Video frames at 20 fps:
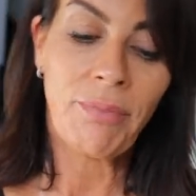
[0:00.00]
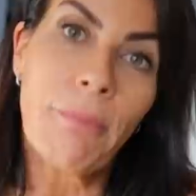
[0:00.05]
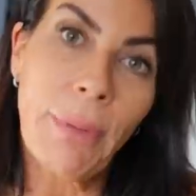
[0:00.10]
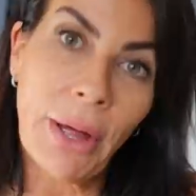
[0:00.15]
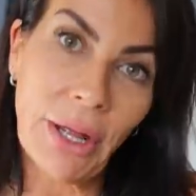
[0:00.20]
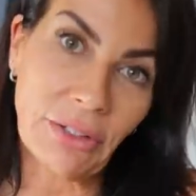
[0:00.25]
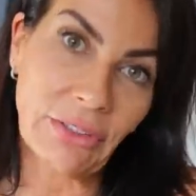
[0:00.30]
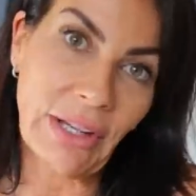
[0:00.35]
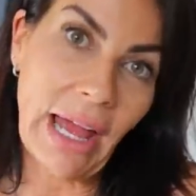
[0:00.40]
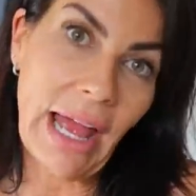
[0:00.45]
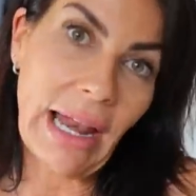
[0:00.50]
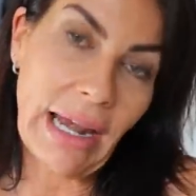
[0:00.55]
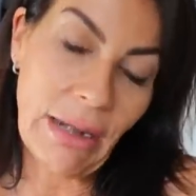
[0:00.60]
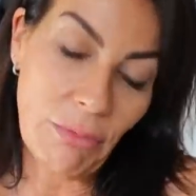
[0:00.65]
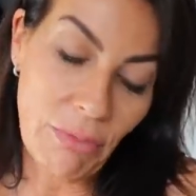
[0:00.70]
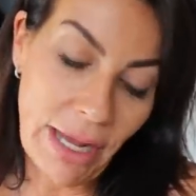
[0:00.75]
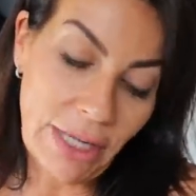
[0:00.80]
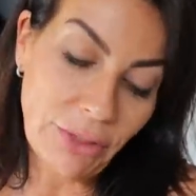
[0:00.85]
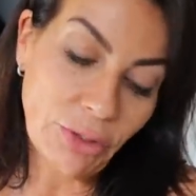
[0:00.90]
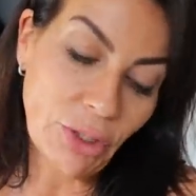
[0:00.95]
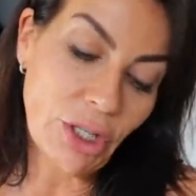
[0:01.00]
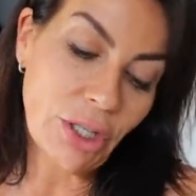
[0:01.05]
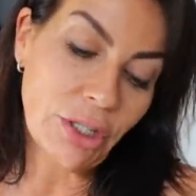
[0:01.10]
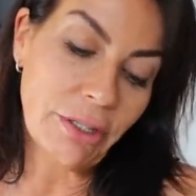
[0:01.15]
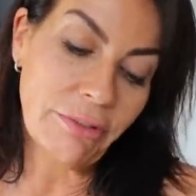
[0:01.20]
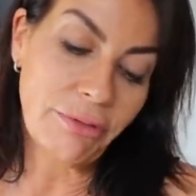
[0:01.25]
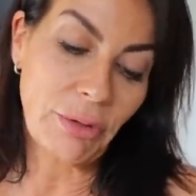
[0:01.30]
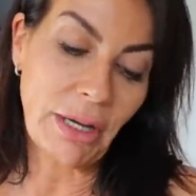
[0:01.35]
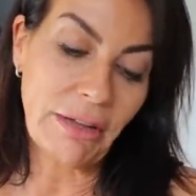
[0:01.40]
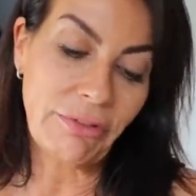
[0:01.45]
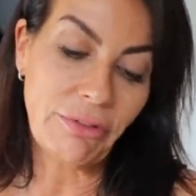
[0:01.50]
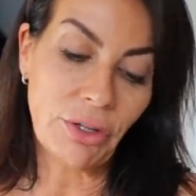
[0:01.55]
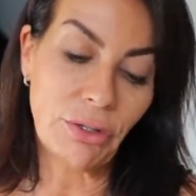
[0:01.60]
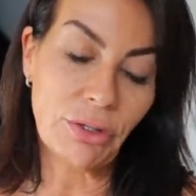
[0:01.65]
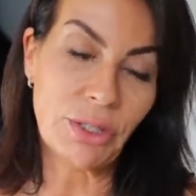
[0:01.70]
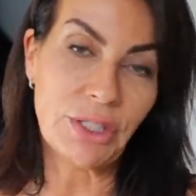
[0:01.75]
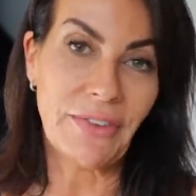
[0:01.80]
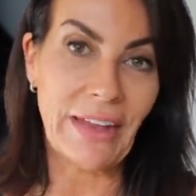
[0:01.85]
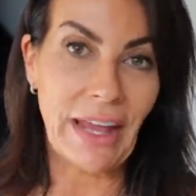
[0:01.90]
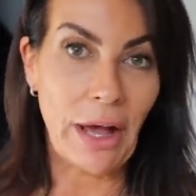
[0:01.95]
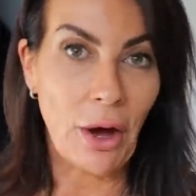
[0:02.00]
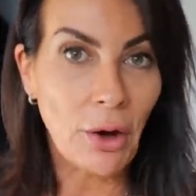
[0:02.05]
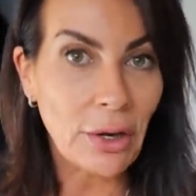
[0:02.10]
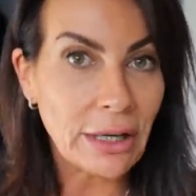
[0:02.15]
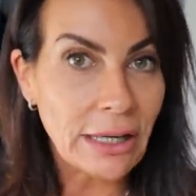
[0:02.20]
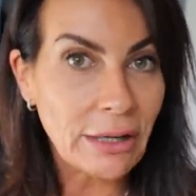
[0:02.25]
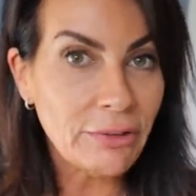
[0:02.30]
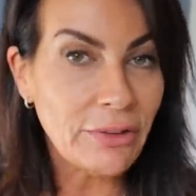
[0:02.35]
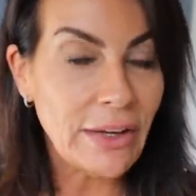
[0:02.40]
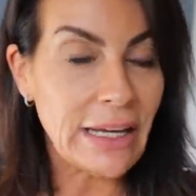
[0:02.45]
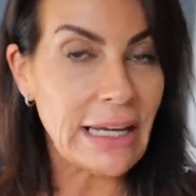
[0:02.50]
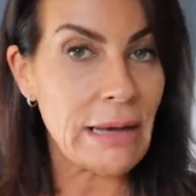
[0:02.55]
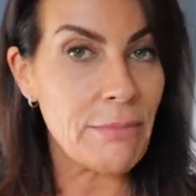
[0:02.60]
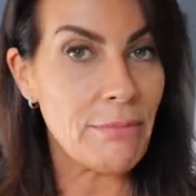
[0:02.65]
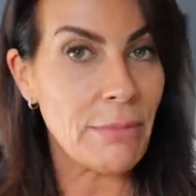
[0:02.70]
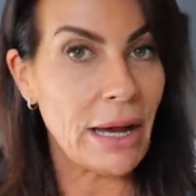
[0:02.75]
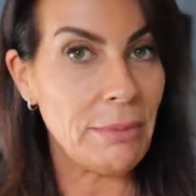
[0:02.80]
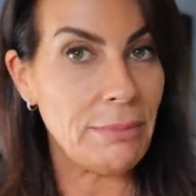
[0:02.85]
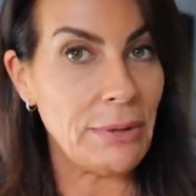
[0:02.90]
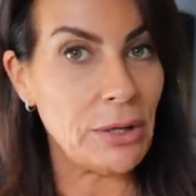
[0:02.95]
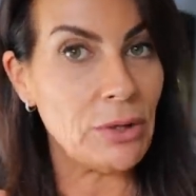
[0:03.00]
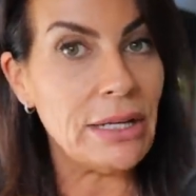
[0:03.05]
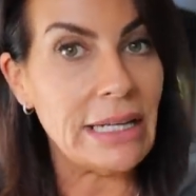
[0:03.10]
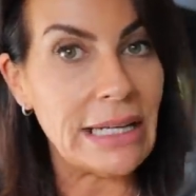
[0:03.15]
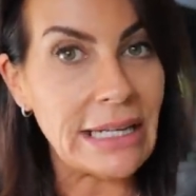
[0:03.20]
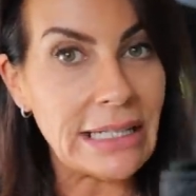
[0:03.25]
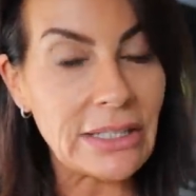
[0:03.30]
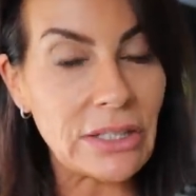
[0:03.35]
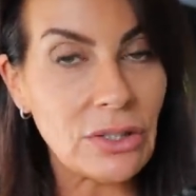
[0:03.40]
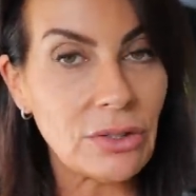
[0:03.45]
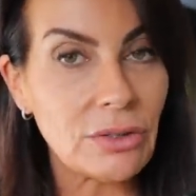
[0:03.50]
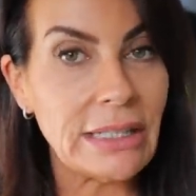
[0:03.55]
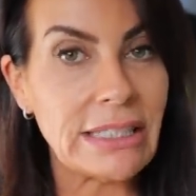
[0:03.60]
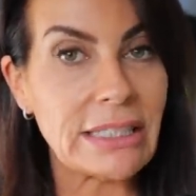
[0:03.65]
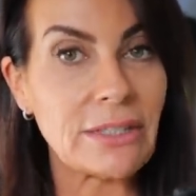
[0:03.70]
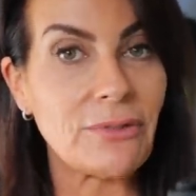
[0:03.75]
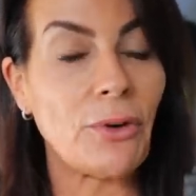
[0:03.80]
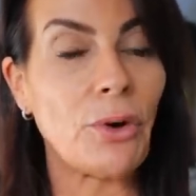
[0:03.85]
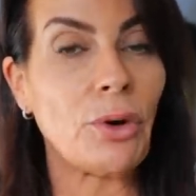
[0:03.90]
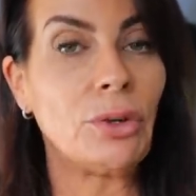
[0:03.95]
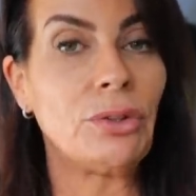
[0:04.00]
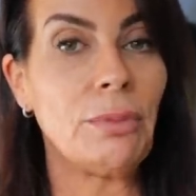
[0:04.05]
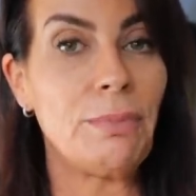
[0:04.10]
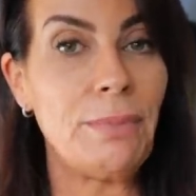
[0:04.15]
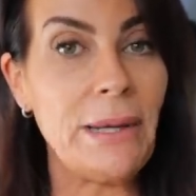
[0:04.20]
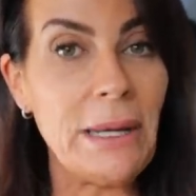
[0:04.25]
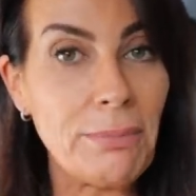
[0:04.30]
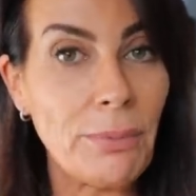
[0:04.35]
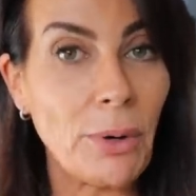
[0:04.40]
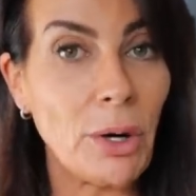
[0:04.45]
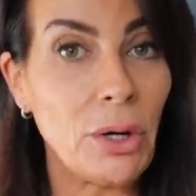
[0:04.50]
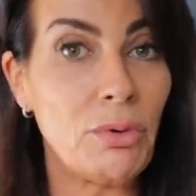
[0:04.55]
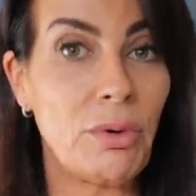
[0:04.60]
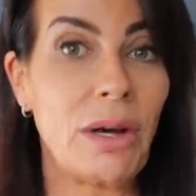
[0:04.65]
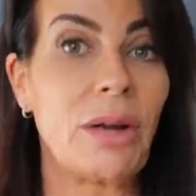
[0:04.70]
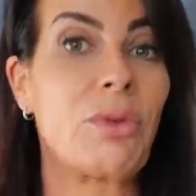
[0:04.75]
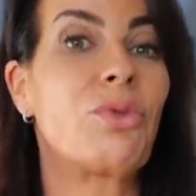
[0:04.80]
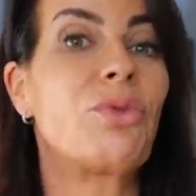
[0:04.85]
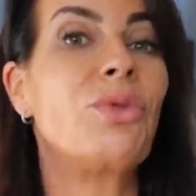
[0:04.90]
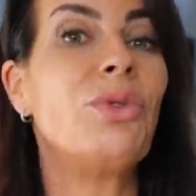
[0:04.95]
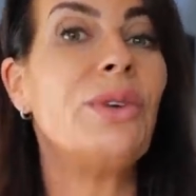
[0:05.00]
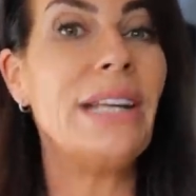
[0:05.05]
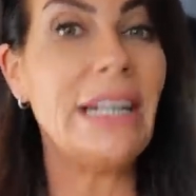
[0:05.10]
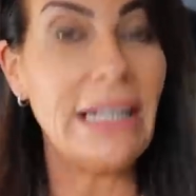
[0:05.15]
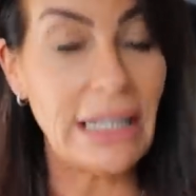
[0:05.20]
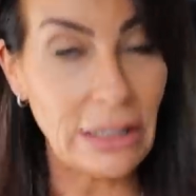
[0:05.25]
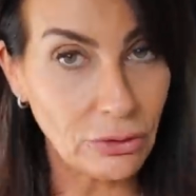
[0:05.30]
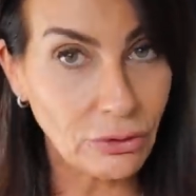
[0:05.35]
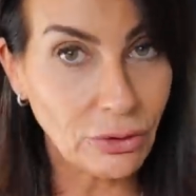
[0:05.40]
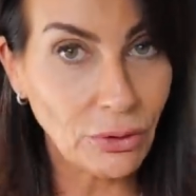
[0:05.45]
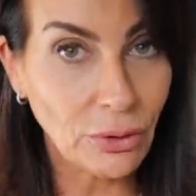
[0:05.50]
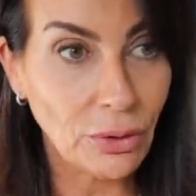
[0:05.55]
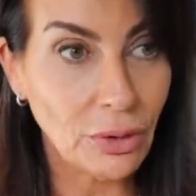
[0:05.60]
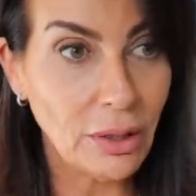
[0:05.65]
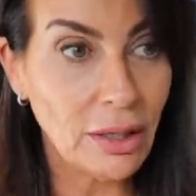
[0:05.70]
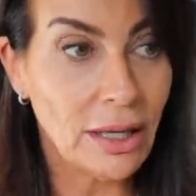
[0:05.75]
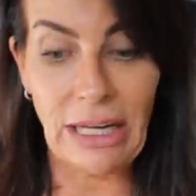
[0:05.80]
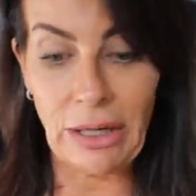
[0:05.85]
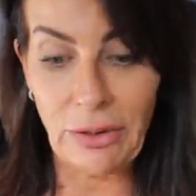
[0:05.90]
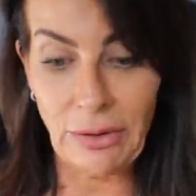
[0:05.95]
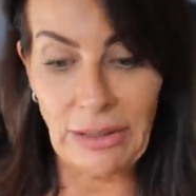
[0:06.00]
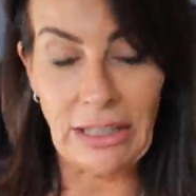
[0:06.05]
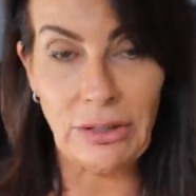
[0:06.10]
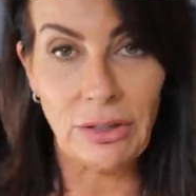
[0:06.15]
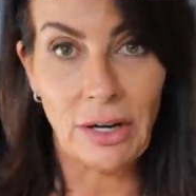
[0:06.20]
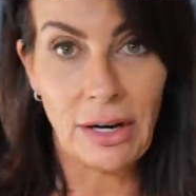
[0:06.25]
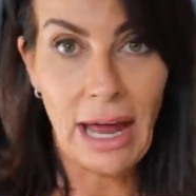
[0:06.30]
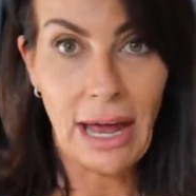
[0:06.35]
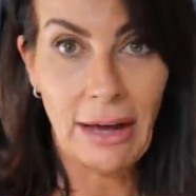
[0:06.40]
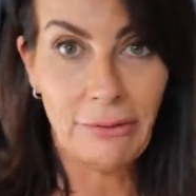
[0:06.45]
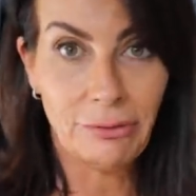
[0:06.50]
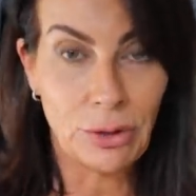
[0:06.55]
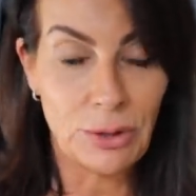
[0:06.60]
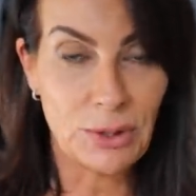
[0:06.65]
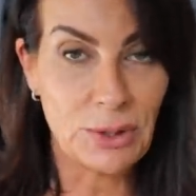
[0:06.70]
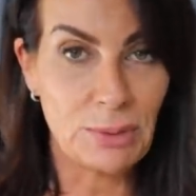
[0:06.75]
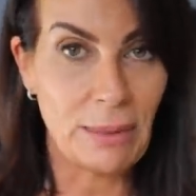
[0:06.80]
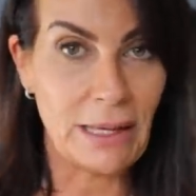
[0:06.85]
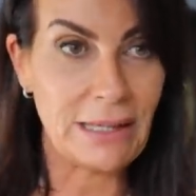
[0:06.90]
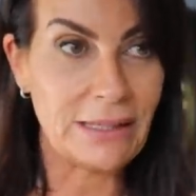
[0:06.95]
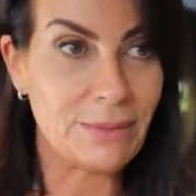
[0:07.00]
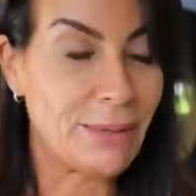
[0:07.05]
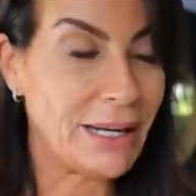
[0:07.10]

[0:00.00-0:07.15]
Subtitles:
But I read a lot of reviews. The only thing it might be an issue is for the people who are really tall, because they don't have the space.